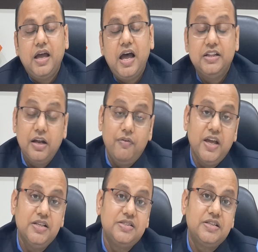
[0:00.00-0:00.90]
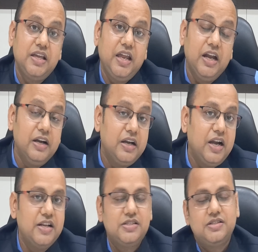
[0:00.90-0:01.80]
Otherwise,
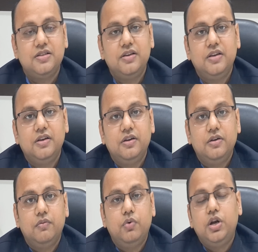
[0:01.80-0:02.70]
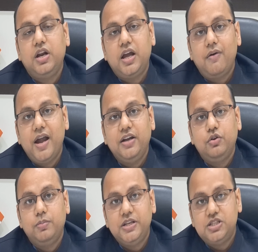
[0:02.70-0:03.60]
interest would require
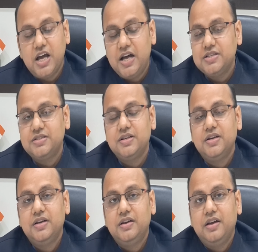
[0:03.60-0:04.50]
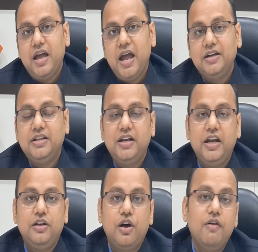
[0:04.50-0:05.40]
to be charged at the
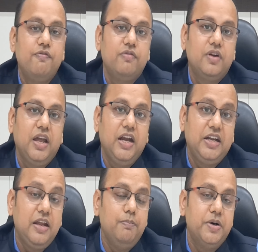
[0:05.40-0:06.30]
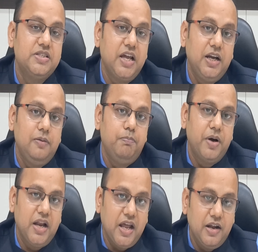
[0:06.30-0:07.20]
rate of 18%
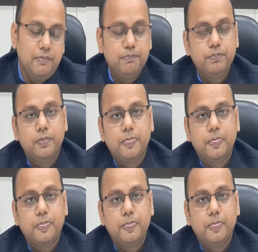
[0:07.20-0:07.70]
per annum.